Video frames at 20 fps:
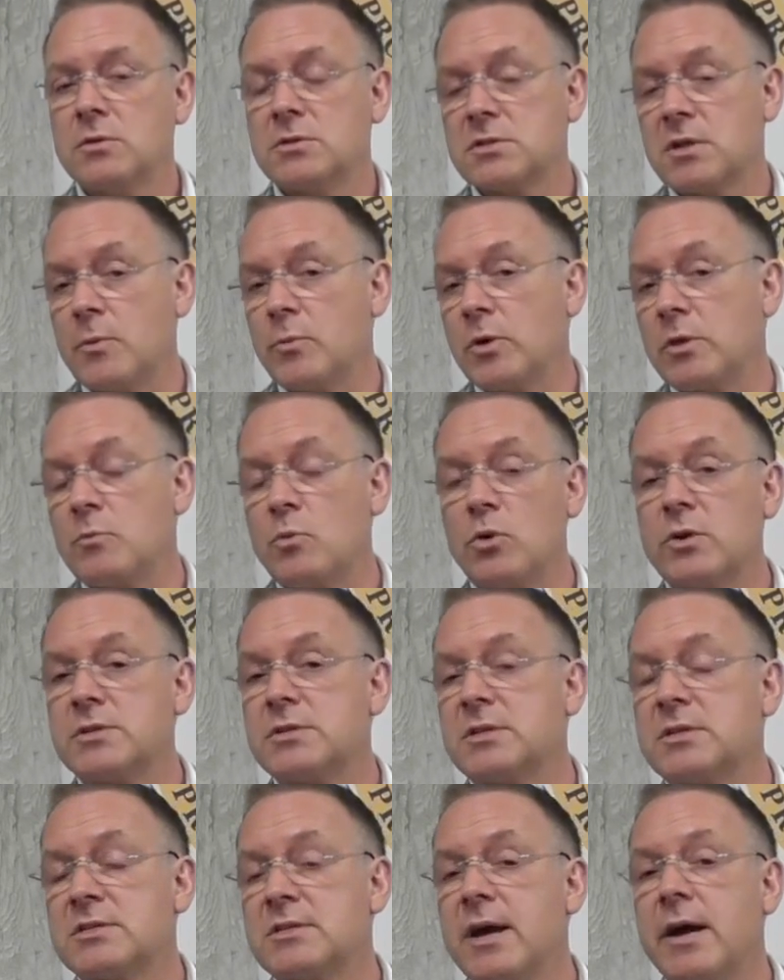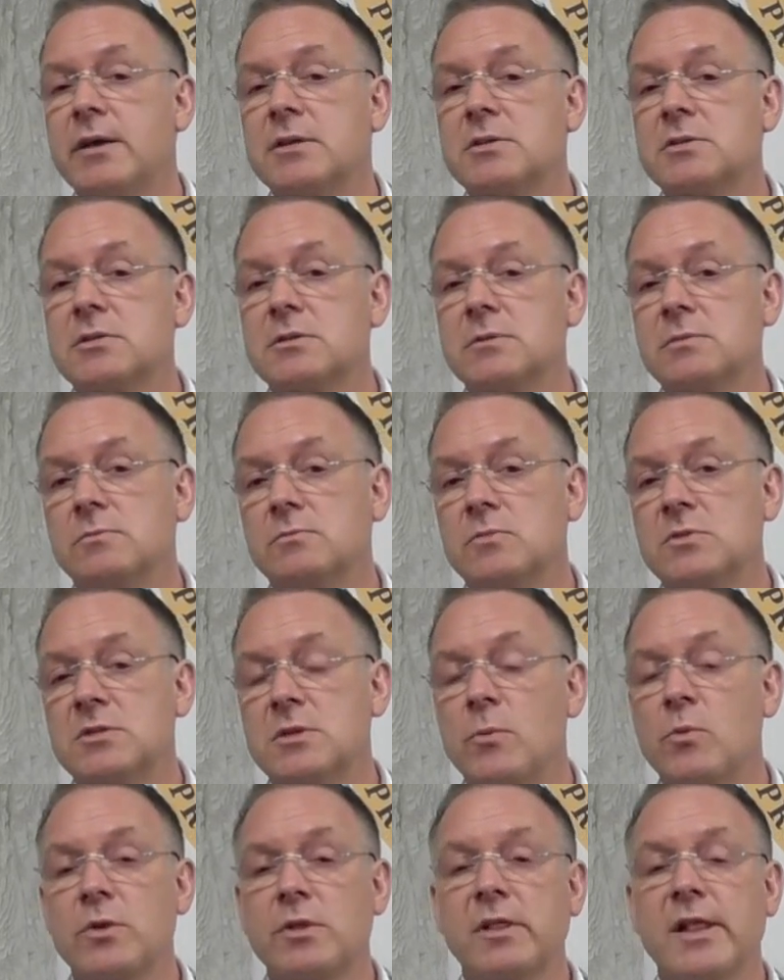Some with more success,
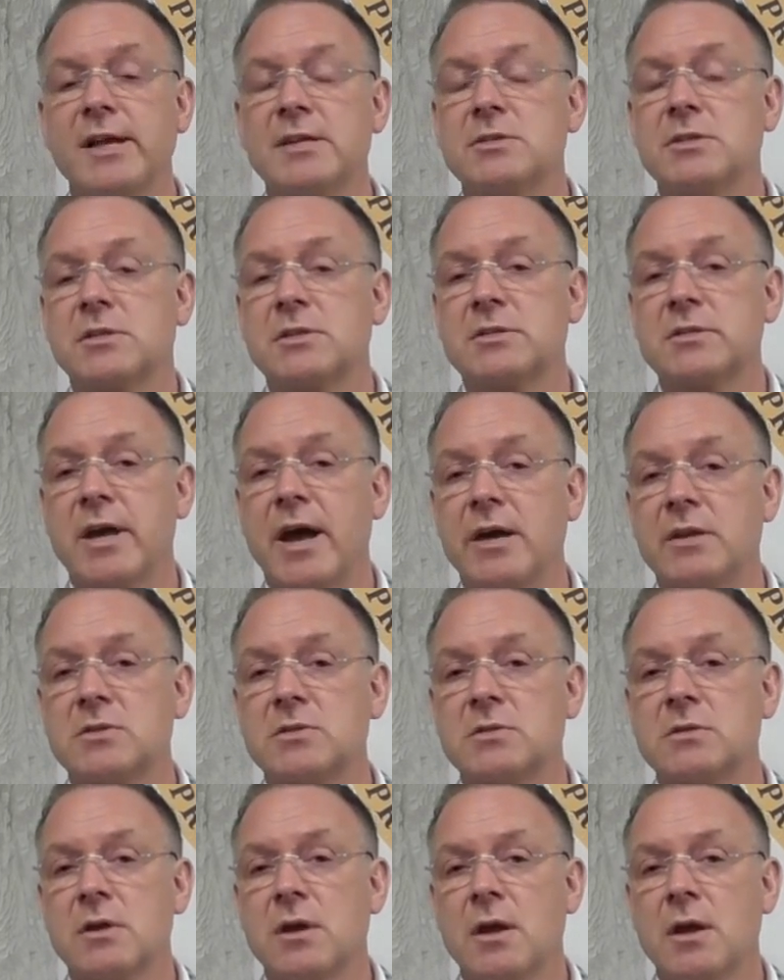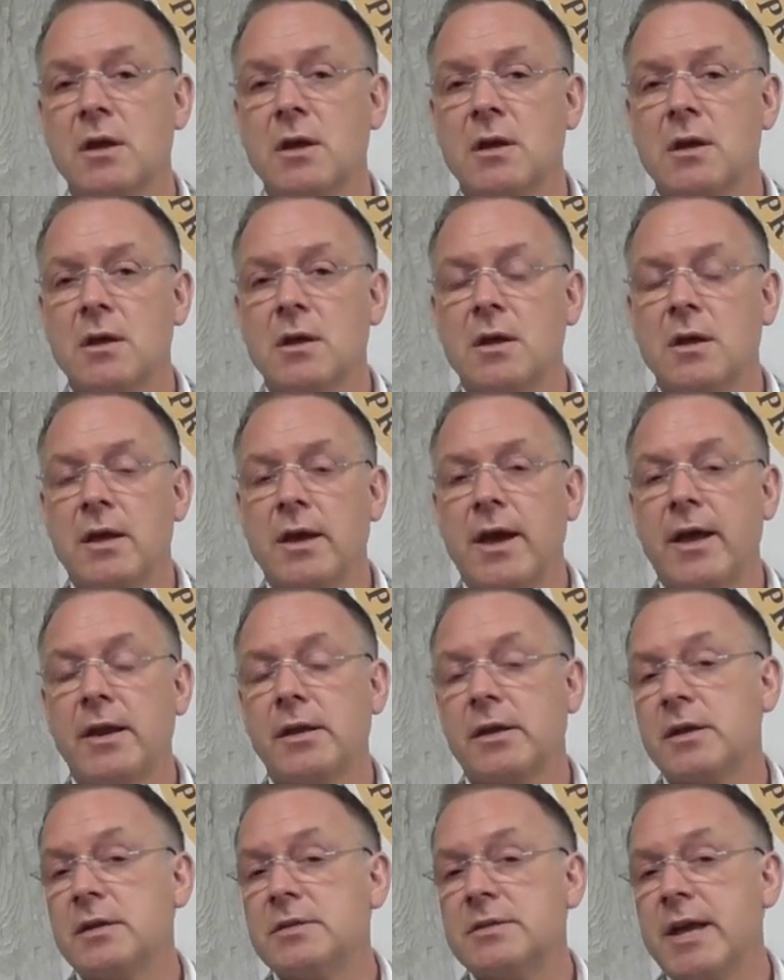some with less success.
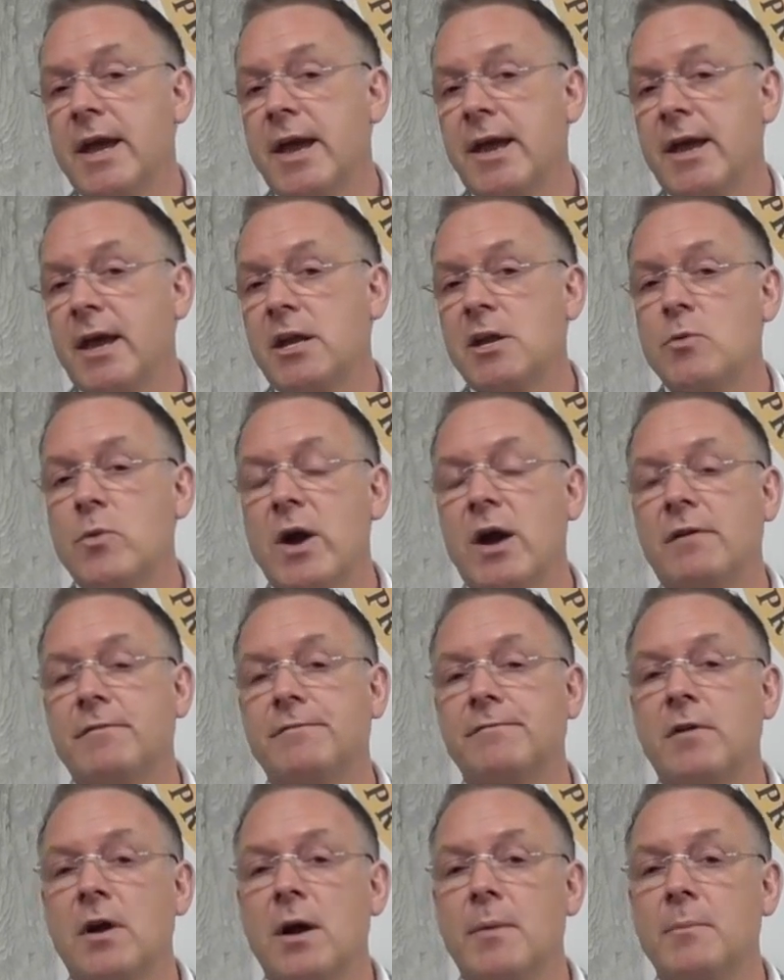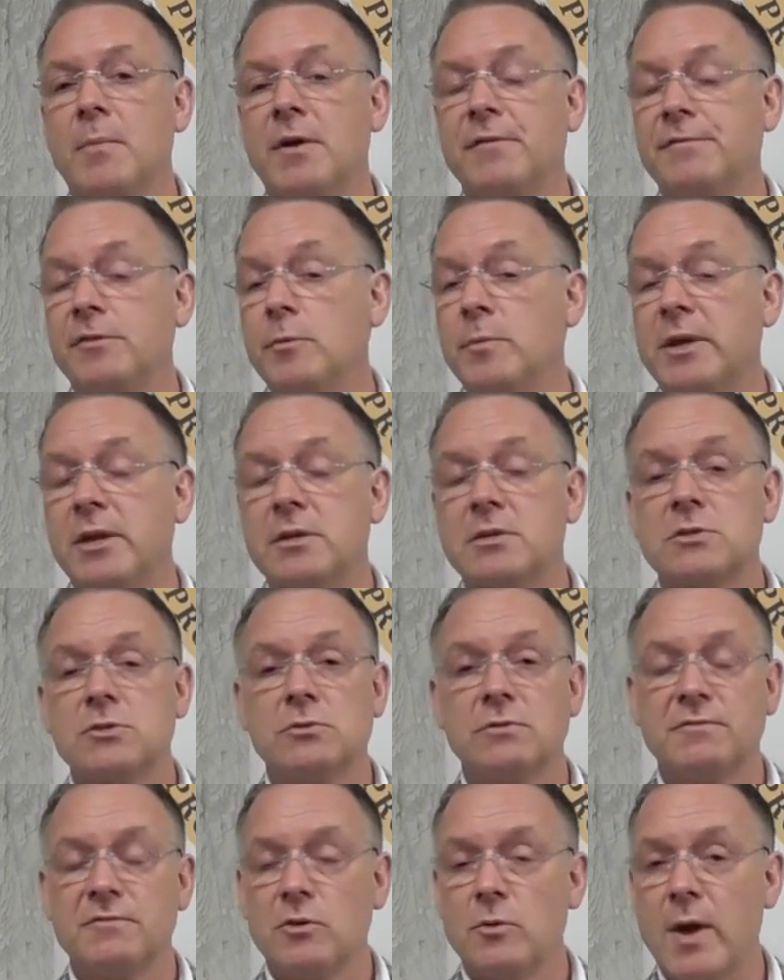And it can take anywhere from a few minutes
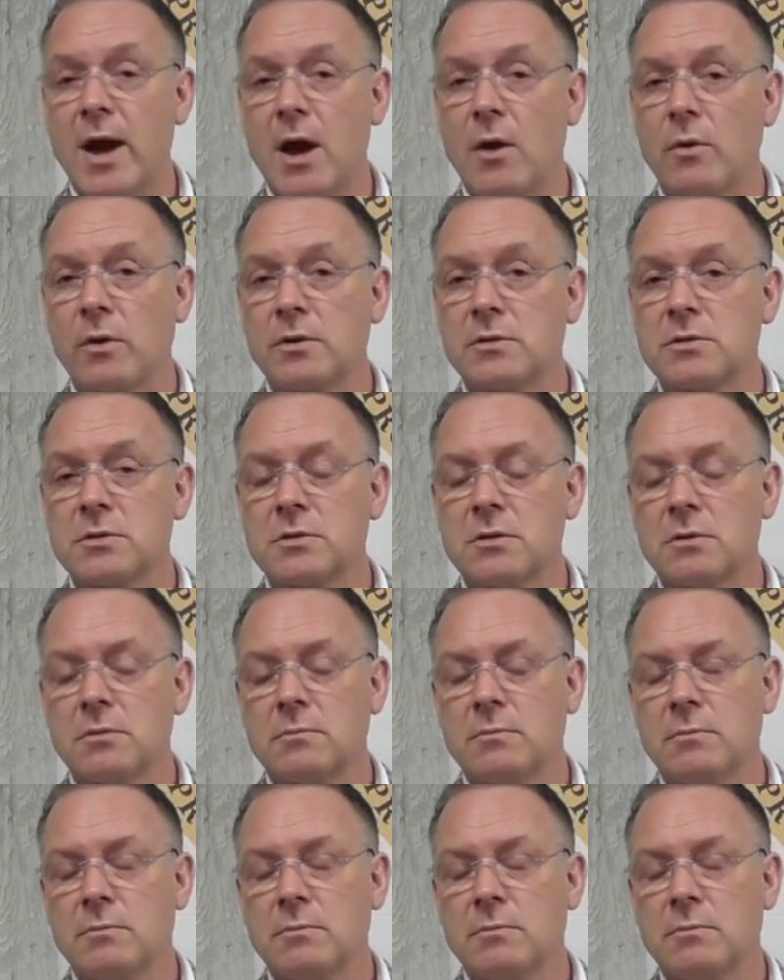to a few hours,